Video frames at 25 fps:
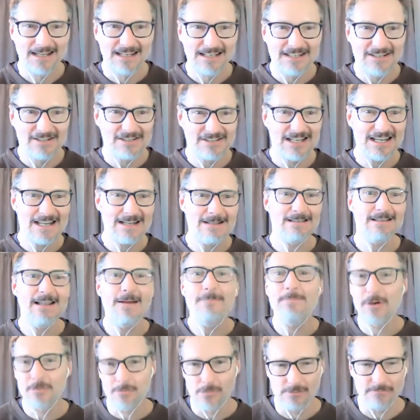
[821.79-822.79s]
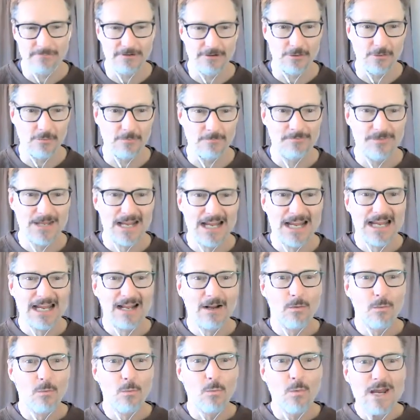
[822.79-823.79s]
You see, let me review.
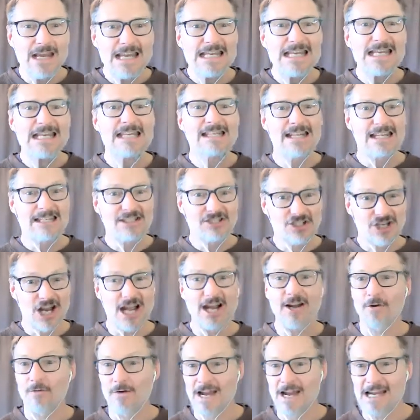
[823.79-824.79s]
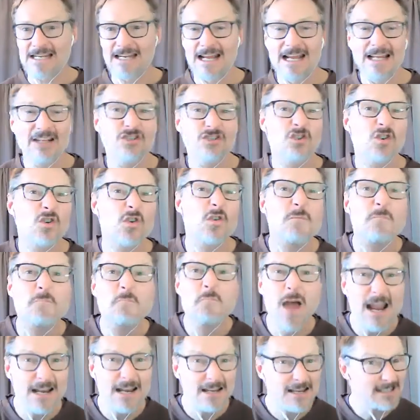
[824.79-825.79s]
We need to generate
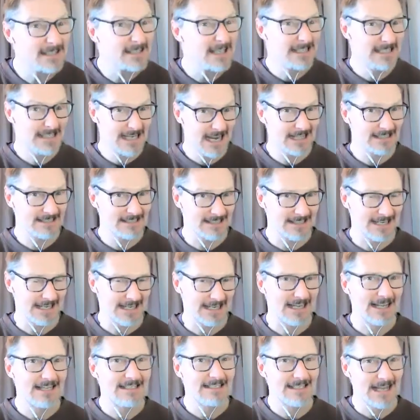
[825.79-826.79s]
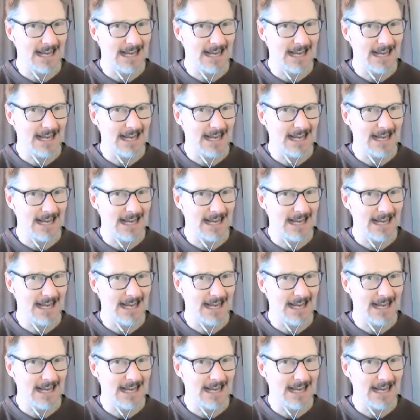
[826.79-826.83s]
tremendous intensity